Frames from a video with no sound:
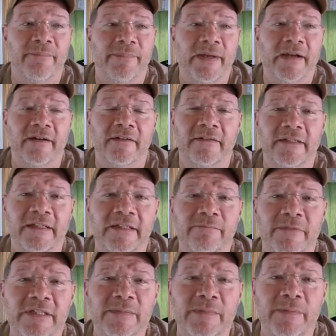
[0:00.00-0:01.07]
Apparently
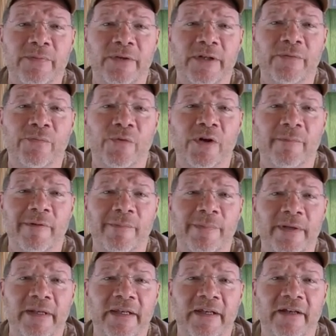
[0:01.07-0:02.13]
it must be pretty warm up
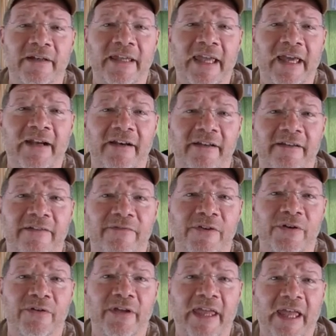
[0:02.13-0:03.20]
in uh, Canada if
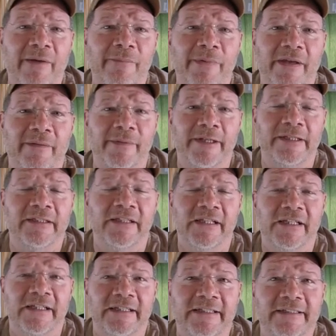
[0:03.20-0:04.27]
they're camping, but
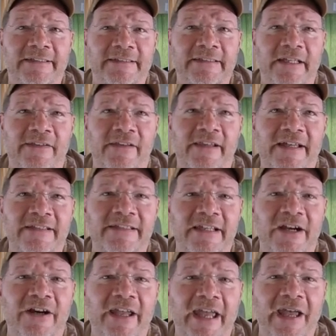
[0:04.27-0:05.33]
nonetheless they
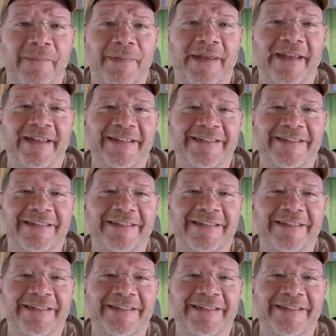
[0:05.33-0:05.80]
are camping.